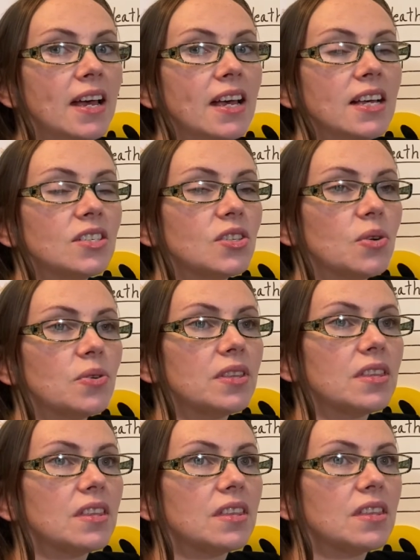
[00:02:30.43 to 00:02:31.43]
So
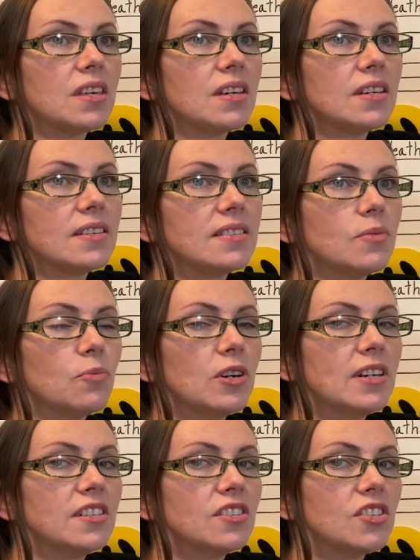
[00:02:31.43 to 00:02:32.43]
some words
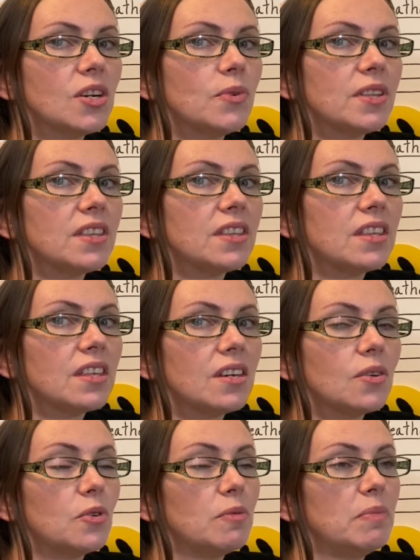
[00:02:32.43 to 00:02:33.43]
that start with th
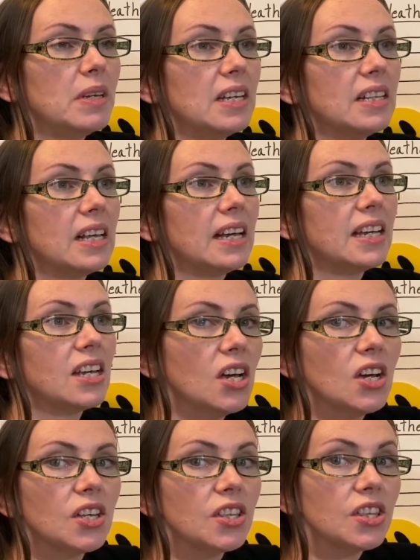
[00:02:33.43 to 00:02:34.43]
would be like
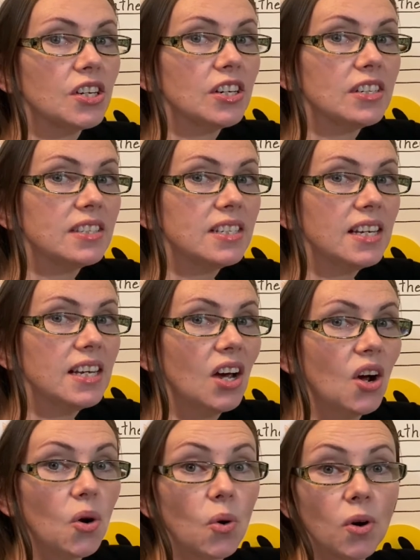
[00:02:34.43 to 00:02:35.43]
thirsty
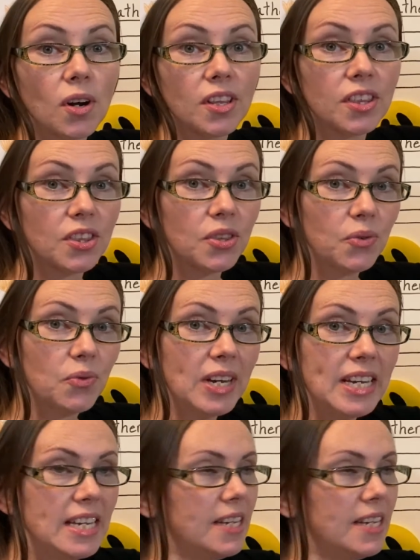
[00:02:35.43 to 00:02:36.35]
or three.